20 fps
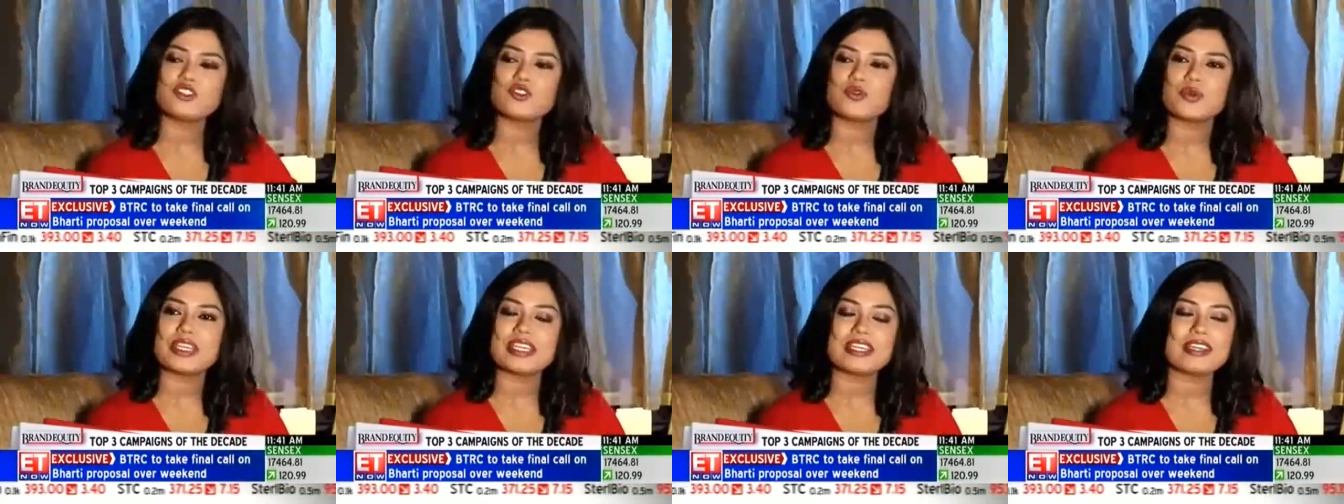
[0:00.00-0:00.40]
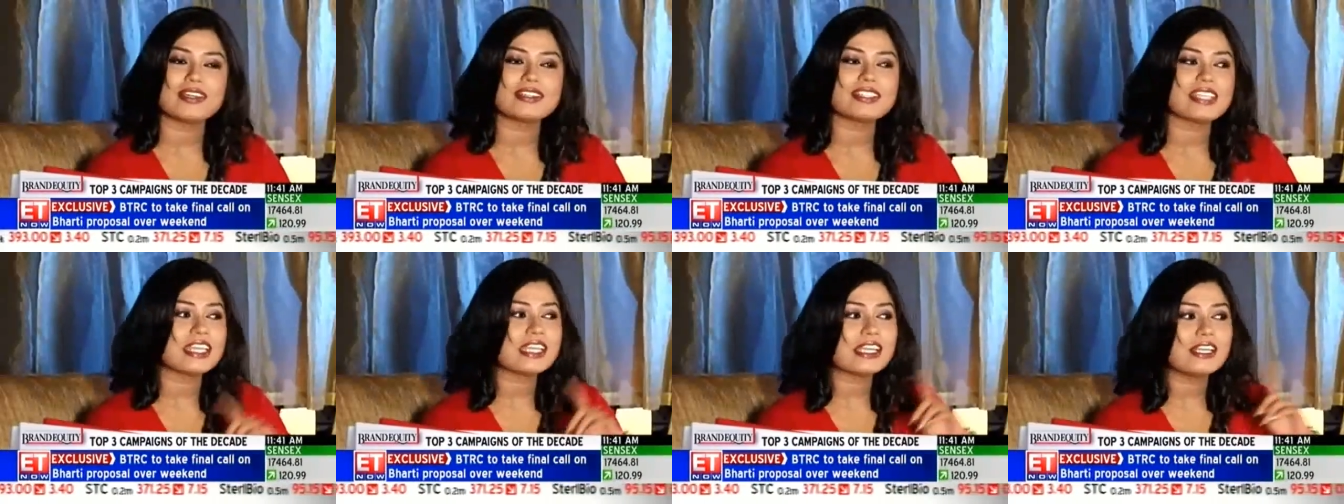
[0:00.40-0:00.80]
don't we
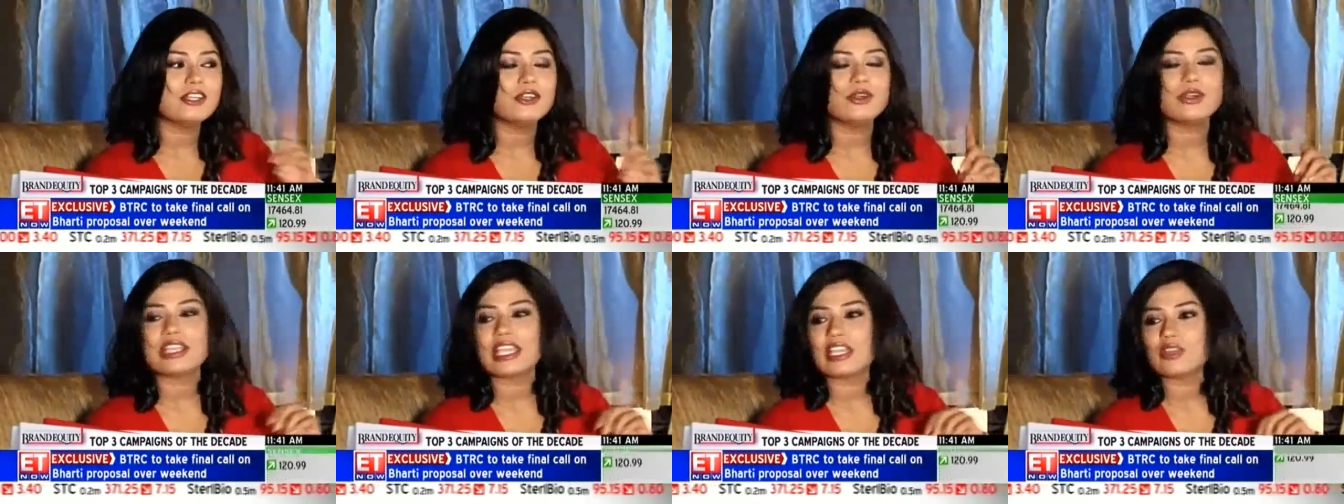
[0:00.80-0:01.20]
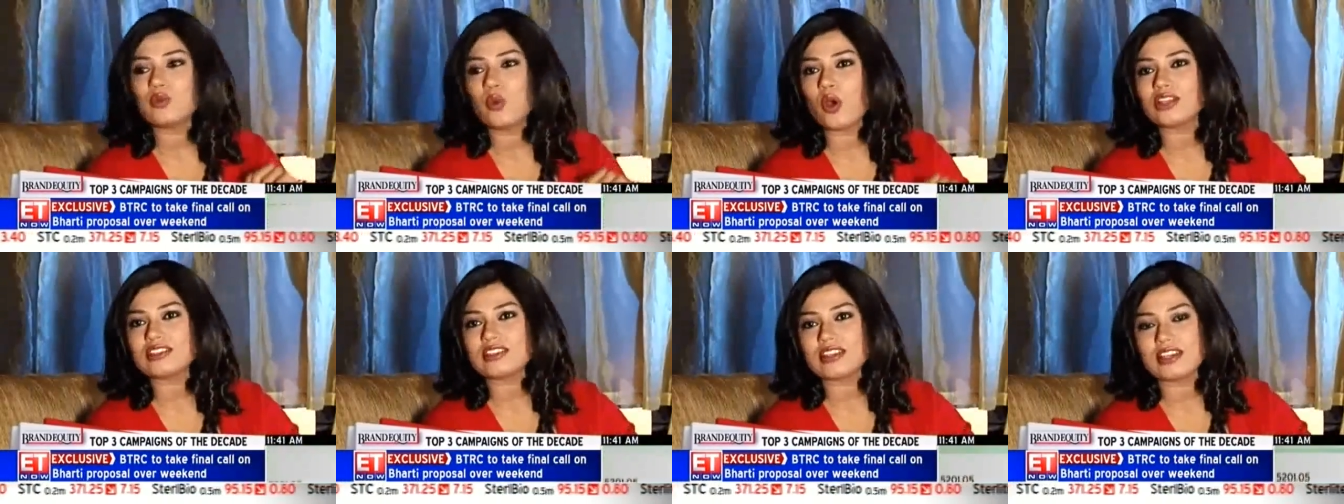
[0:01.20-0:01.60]
uh, take a look at
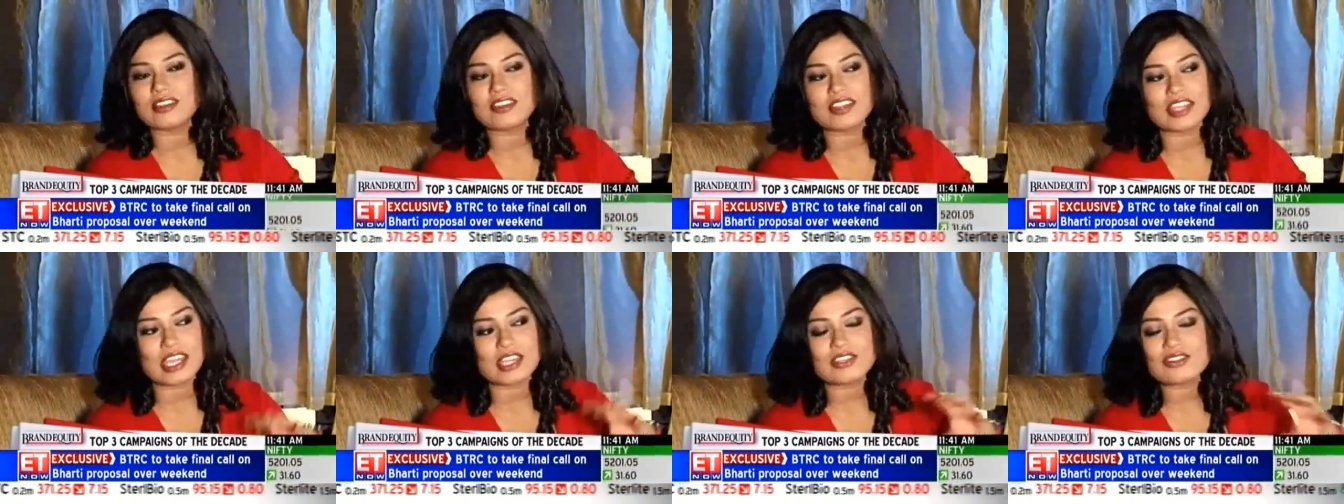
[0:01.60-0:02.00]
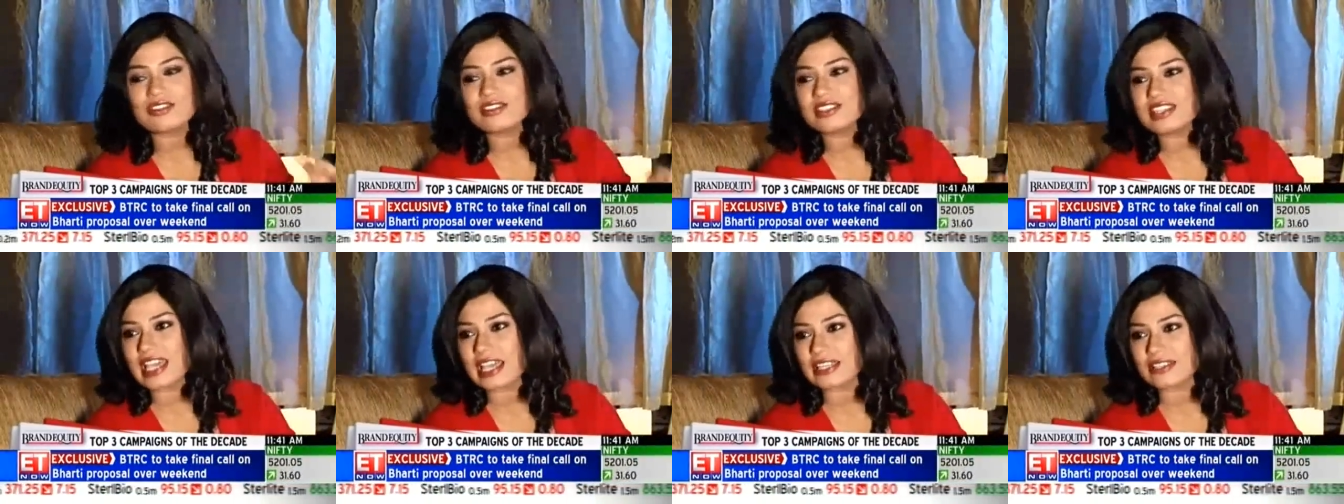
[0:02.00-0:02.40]
what uh, the
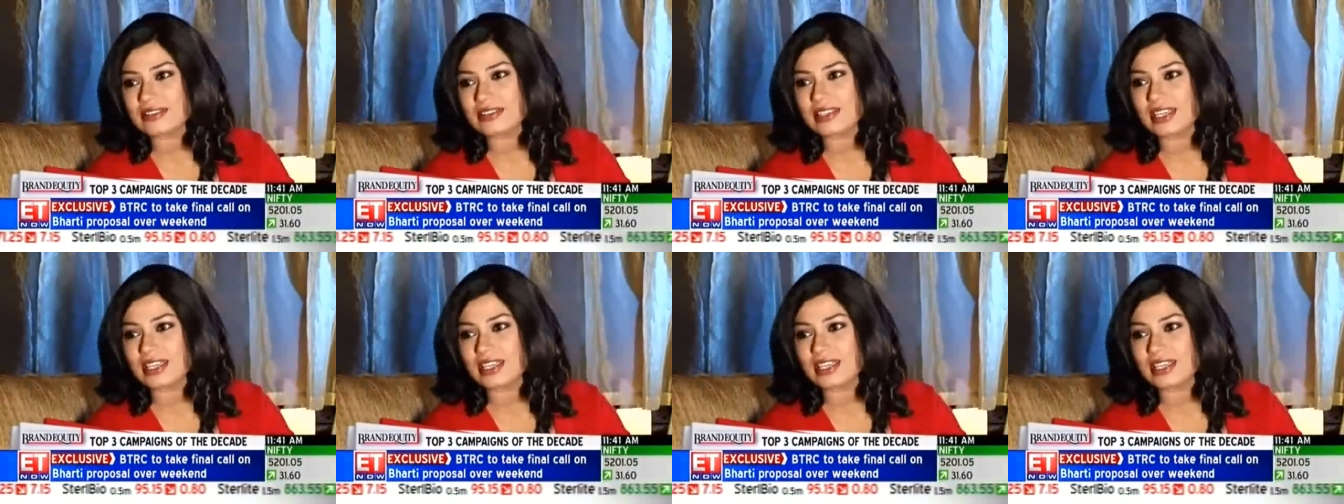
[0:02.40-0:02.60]
agency has